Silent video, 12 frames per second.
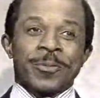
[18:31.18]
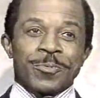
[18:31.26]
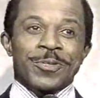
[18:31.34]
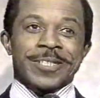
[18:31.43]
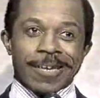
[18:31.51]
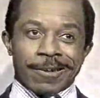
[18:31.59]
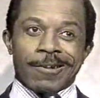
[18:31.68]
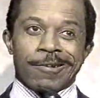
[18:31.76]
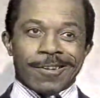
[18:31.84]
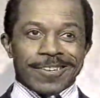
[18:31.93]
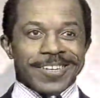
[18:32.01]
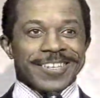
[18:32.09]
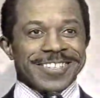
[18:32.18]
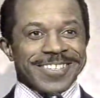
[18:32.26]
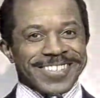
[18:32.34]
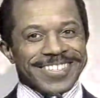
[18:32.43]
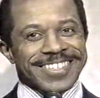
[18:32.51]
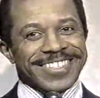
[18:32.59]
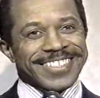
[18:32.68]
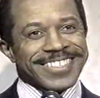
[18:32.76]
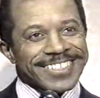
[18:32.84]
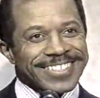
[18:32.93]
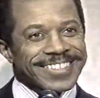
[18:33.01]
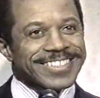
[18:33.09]
a Boy Scout at heart. All right,
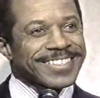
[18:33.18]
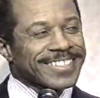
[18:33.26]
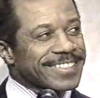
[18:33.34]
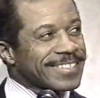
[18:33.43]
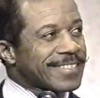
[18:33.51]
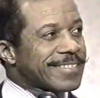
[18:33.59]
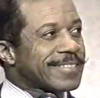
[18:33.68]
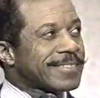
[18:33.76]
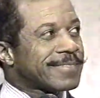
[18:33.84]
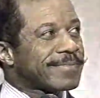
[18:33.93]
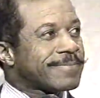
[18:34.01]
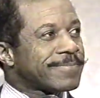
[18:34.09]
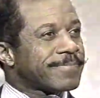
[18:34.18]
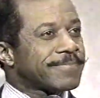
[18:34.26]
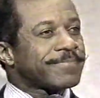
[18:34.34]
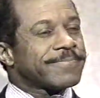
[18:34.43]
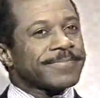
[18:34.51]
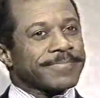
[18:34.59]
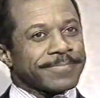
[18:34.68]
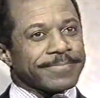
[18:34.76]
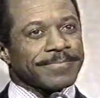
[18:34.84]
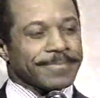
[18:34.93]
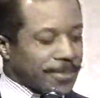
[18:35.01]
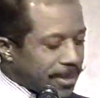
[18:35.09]
horizontal tic-tac-toe for you, Von.
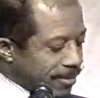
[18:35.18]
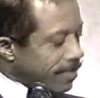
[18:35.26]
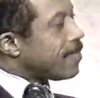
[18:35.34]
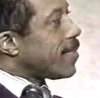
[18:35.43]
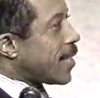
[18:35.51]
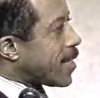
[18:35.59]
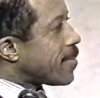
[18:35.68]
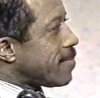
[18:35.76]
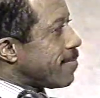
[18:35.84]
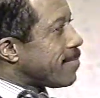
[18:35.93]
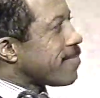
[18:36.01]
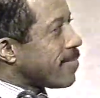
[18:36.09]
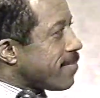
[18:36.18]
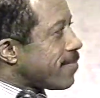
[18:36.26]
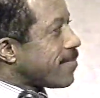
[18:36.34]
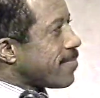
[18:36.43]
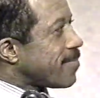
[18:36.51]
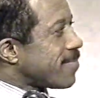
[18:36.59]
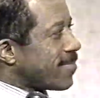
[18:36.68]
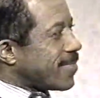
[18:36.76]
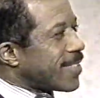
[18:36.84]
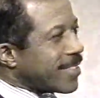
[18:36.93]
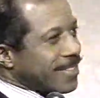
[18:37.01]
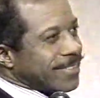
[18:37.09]
$700 added
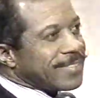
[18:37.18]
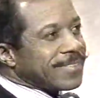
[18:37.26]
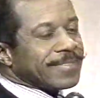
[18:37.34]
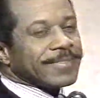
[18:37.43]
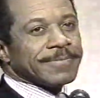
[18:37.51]
to your previous